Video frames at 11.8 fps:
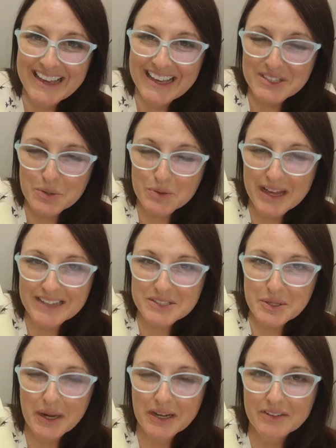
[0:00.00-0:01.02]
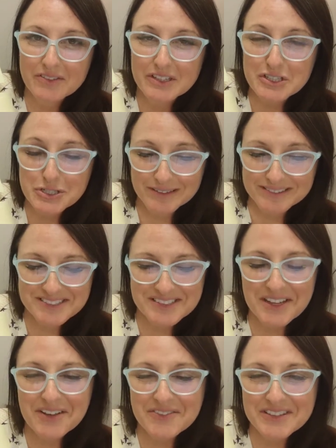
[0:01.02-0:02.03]
So that's kind of the chunks
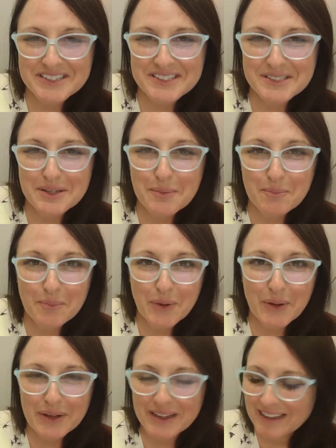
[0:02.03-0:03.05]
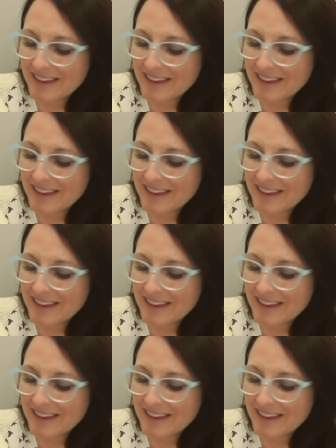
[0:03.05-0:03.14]
of this book.